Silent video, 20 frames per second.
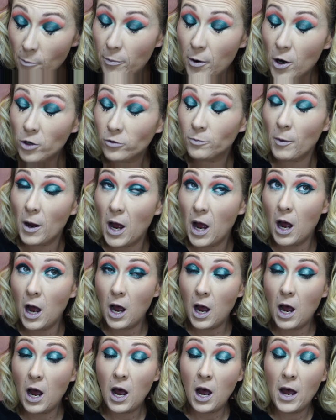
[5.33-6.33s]
poke my
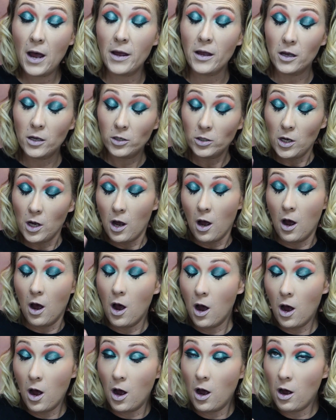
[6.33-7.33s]
eye!
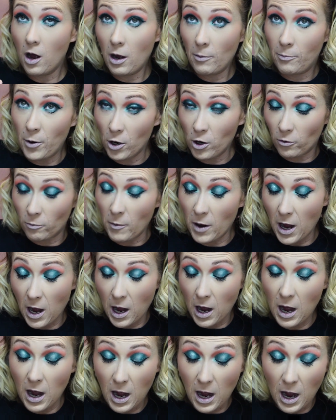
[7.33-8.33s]
Oh, poke my
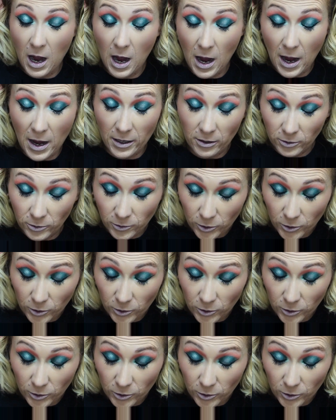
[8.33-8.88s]
eye!